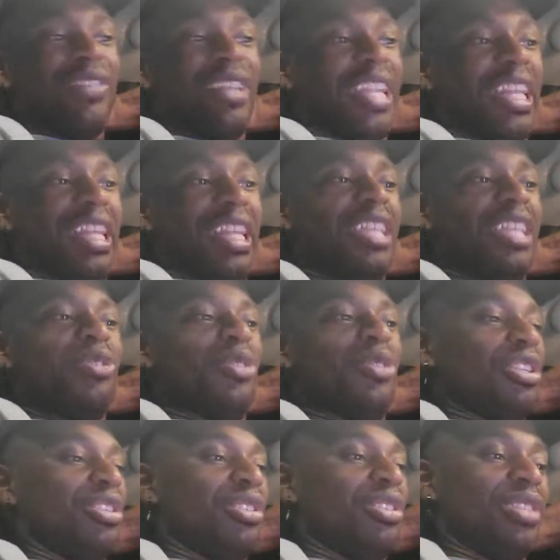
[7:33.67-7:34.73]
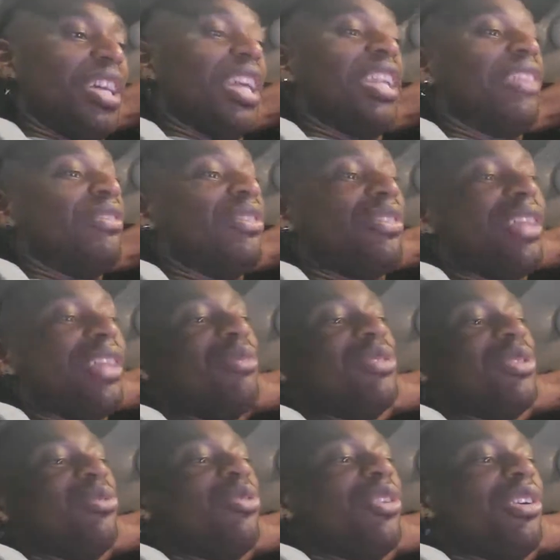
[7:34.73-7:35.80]
legal issues. I didn't even know that
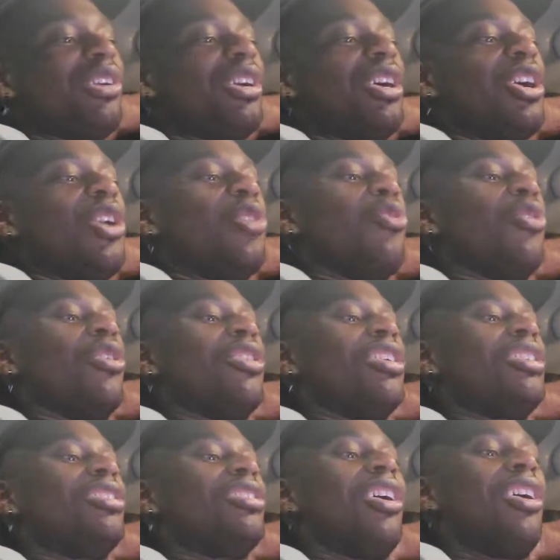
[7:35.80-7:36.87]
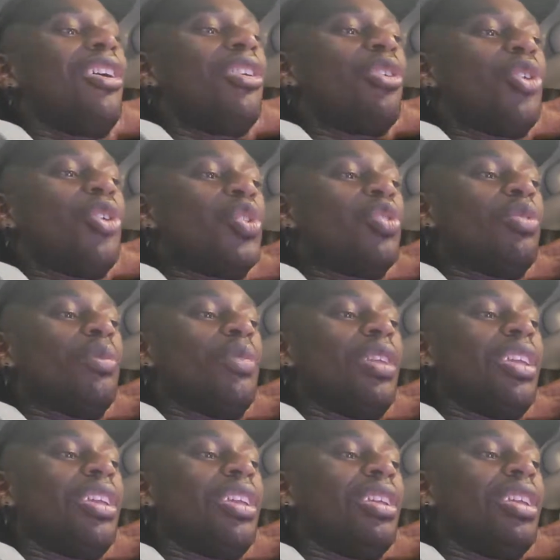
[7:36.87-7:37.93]
was a word. Where this all goes from
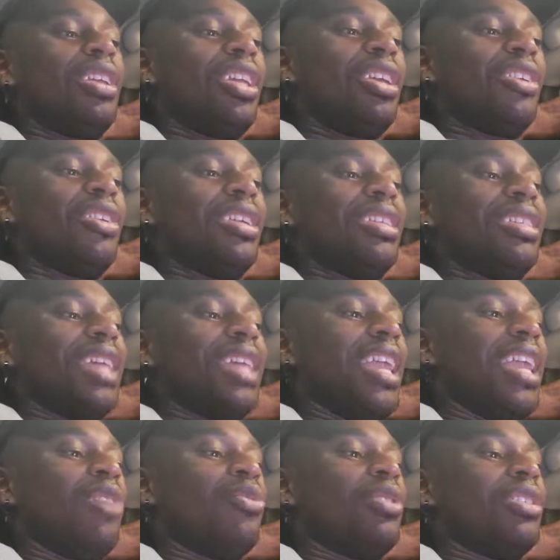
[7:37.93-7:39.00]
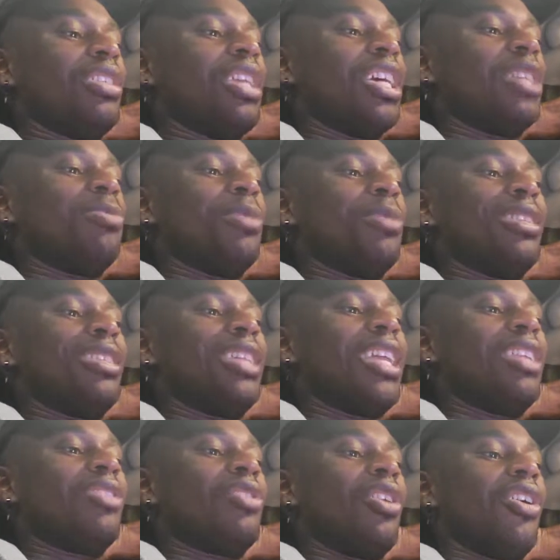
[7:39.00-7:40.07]
here is anyone's guess, but the
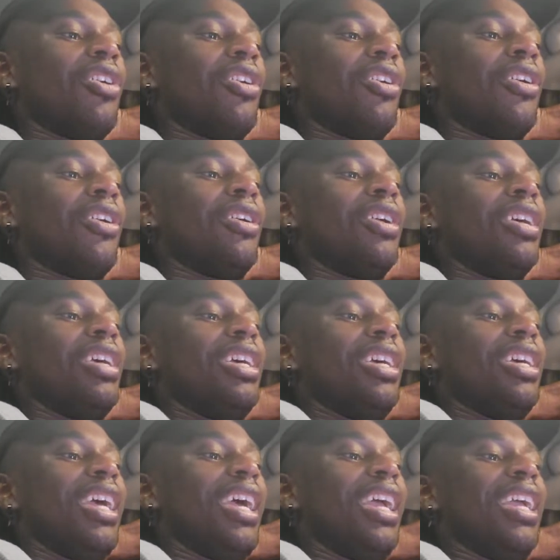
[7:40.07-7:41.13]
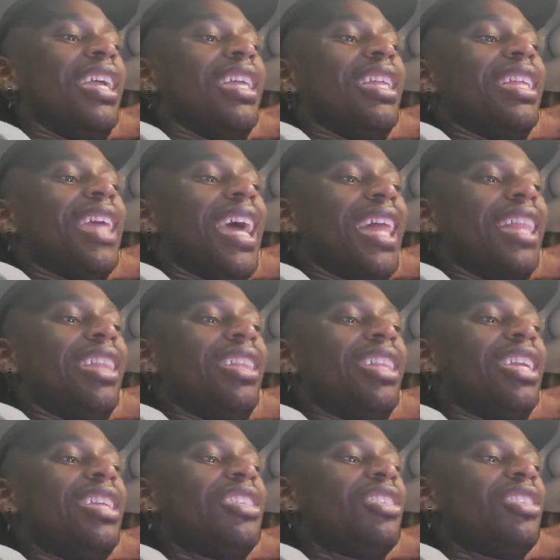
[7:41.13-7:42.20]
Saints are at
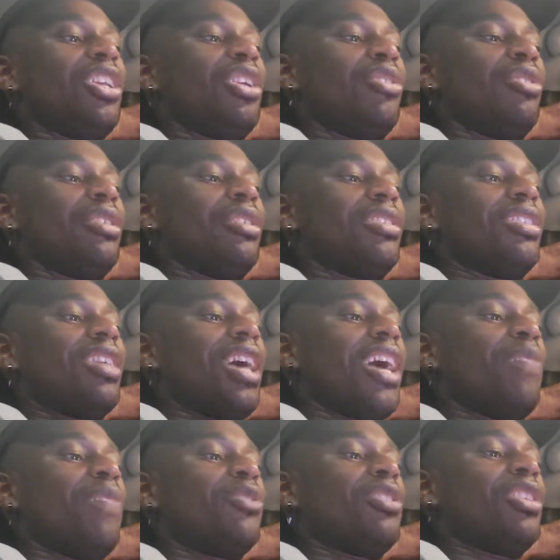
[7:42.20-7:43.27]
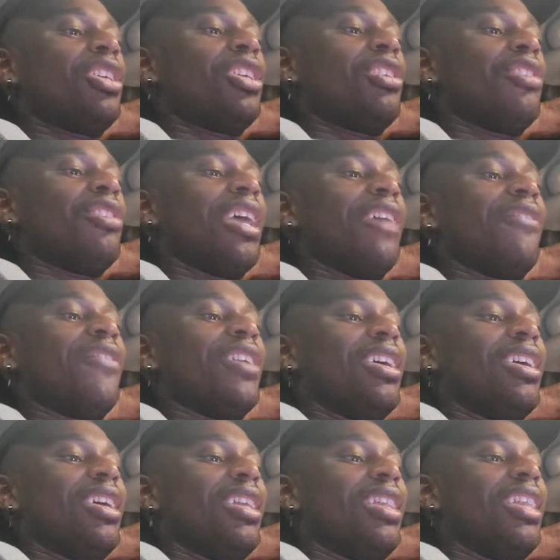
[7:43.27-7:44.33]
least curious. Time will tell if
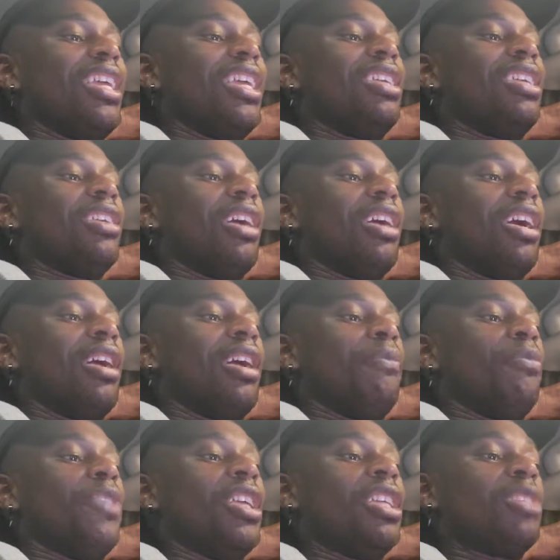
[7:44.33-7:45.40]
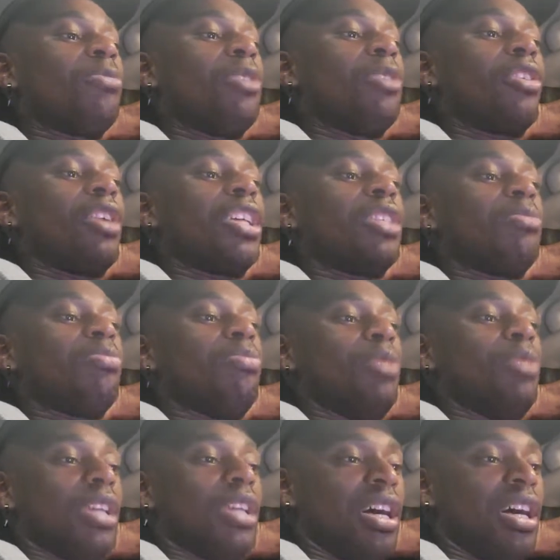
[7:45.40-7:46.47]
things progress
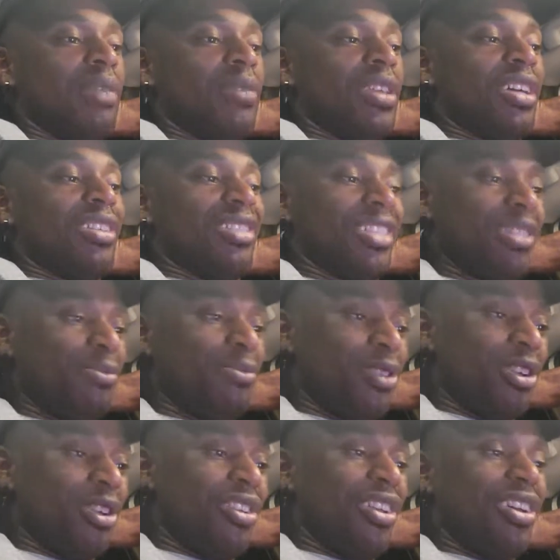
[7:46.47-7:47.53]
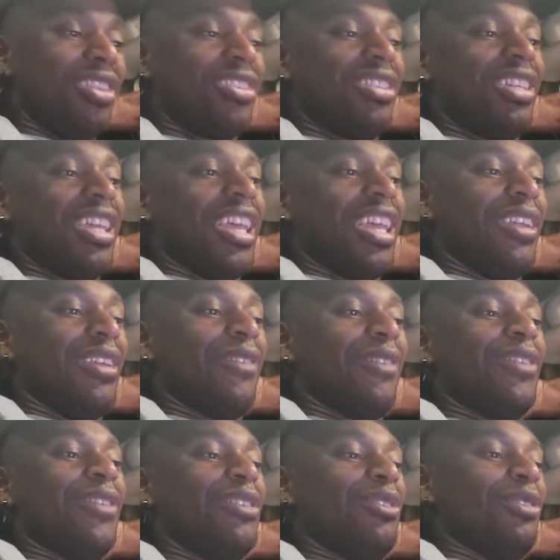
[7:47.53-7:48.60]
beyond simple curiosity, and if
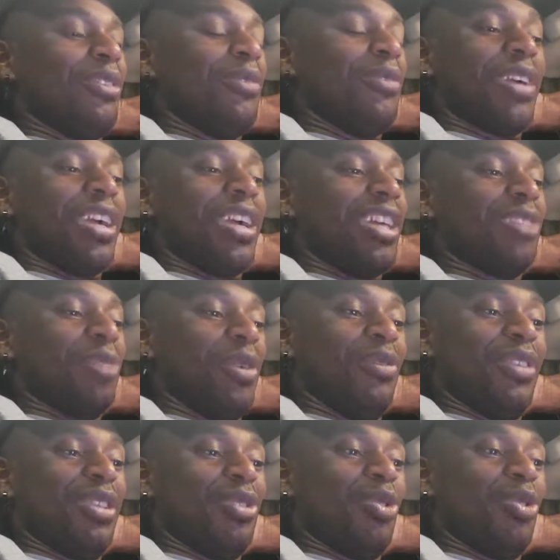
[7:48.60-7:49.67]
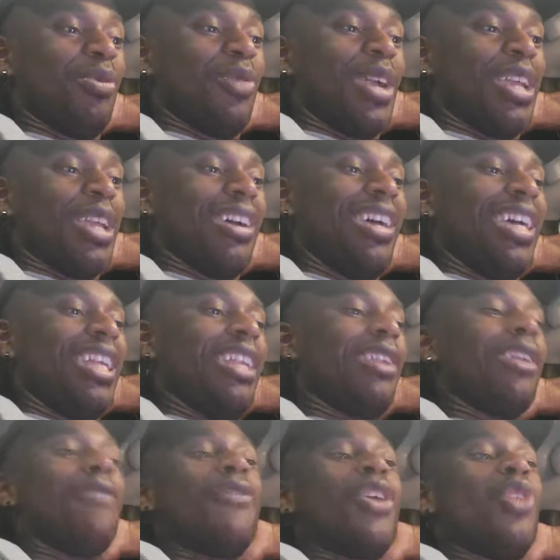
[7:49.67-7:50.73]
they do, oh my gosh, my reading's horrible right now. The
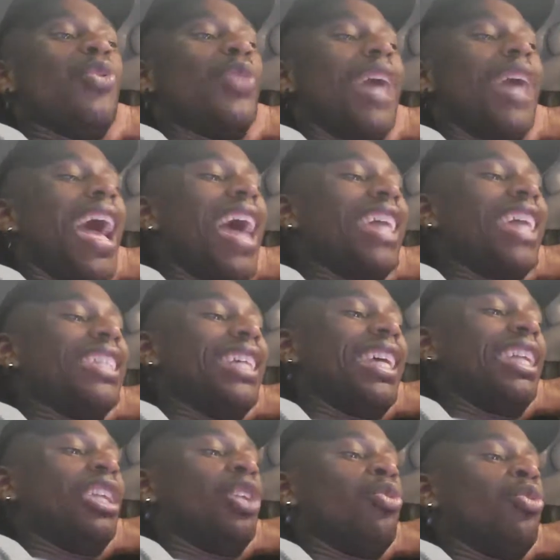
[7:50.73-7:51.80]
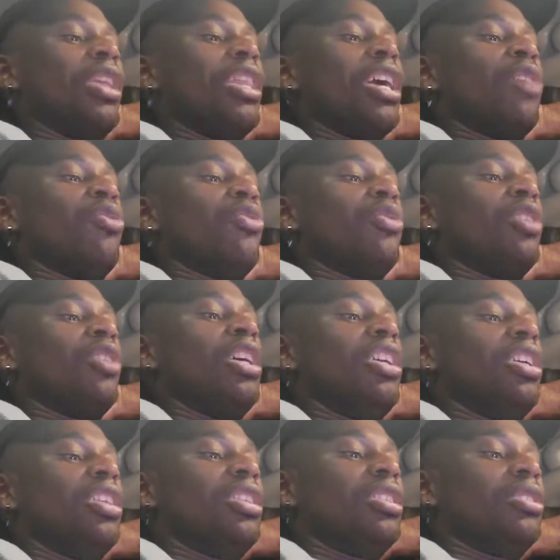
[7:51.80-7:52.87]
NFL will act in a way that
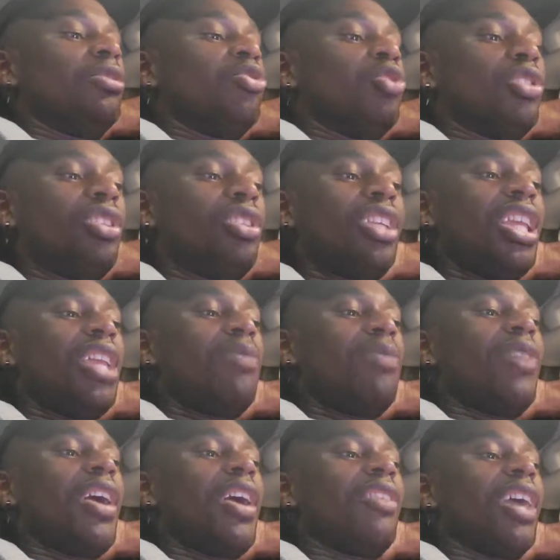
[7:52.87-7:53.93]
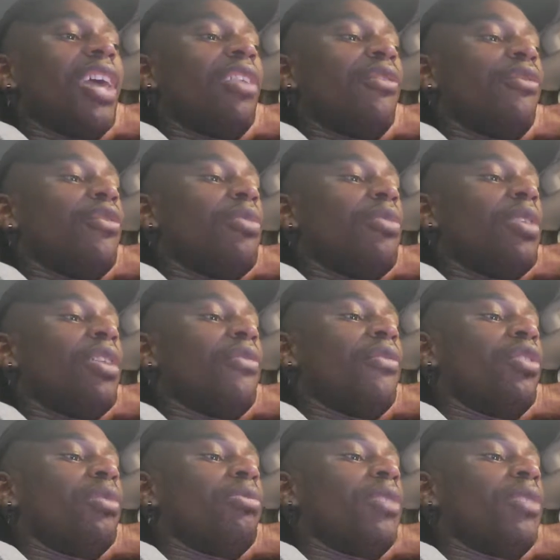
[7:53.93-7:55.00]
could keep Brown out of football
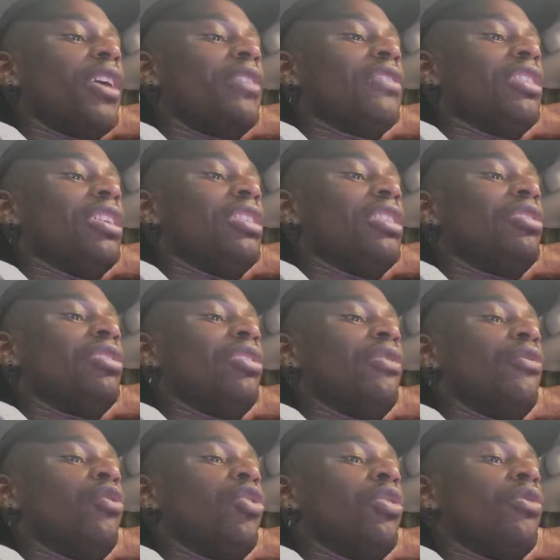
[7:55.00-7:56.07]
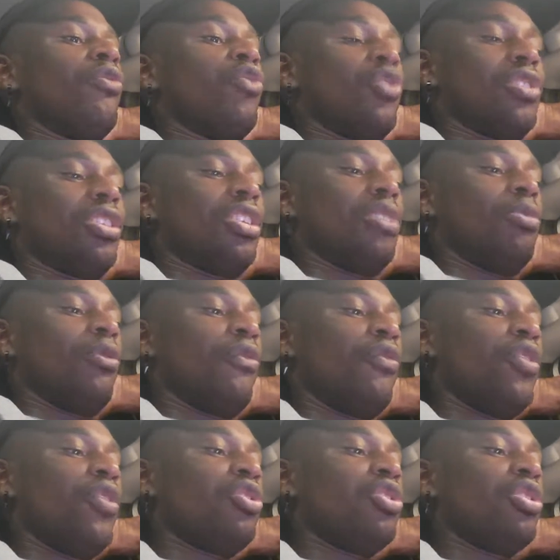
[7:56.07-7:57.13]
for the playoffs and to the foreseeable
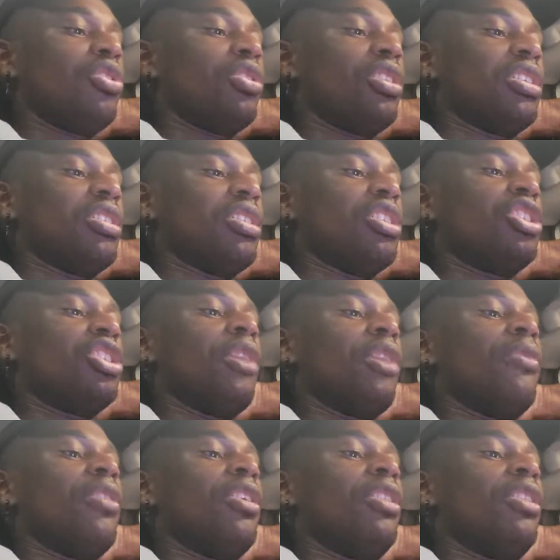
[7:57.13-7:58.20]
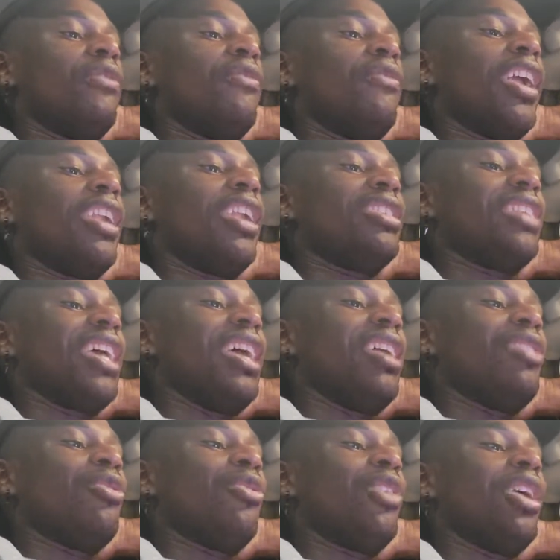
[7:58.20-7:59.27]
future, contingent upon their findings
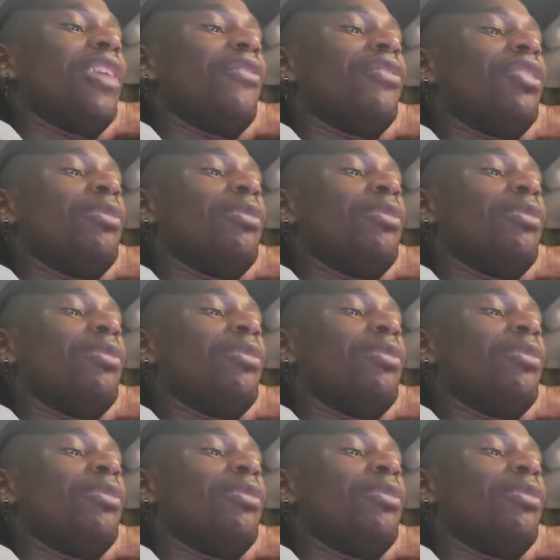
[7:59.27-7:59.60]
and or if the